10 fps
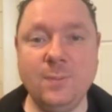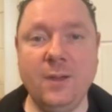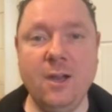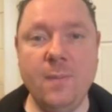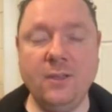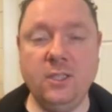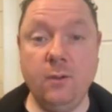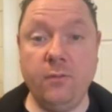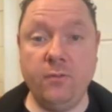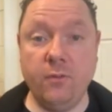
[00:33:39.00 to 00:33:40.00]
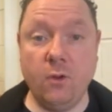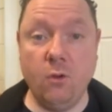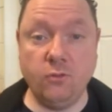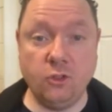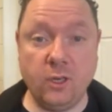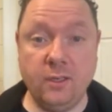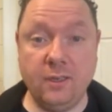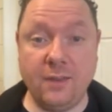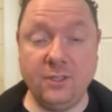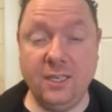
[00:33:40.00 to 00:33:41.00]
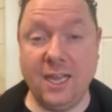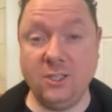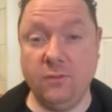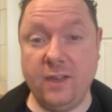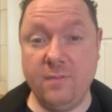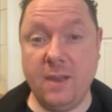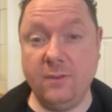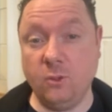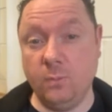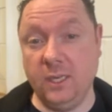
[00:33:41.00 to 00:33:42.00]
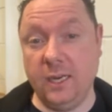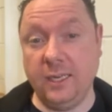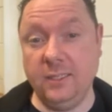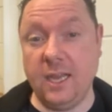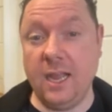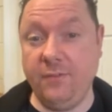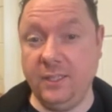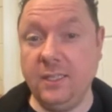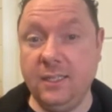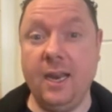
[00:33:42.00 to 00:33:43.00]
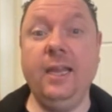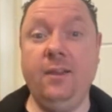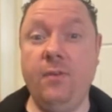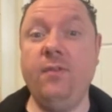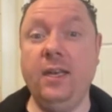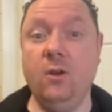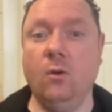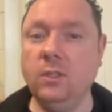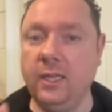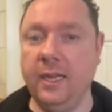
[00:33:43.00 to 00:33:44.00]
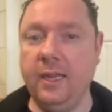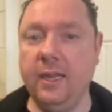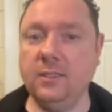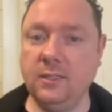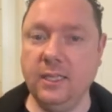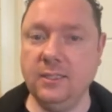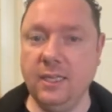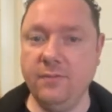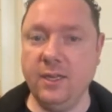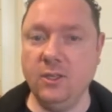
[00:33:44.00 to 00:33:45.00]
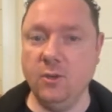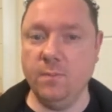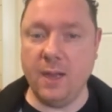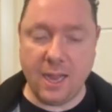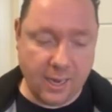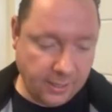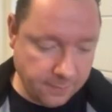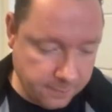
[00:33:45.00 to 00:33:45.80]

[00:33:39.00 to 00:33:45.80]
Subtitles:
has been Claire Matthew over for the whole of Trig Graphs in National 5 Maths. Hope you liked that. If you did like the video, take care, stay safe, and goodbye.